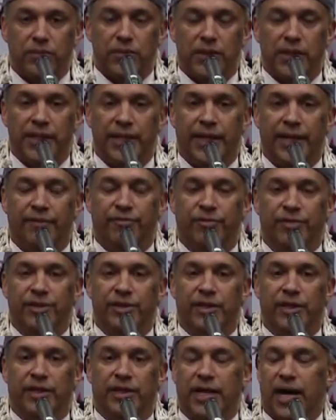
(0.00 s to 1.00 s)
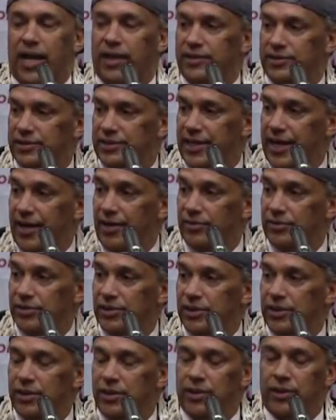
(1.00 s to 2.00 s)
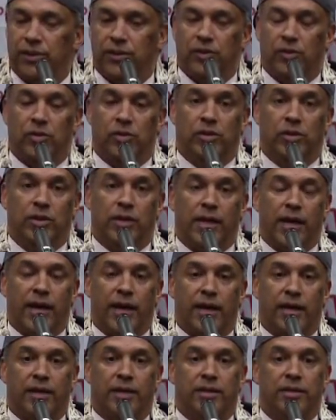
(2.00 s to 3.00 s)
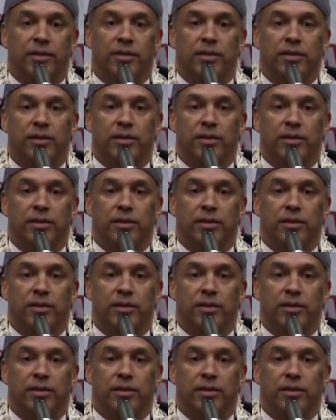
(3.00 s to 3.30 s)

in every college town. And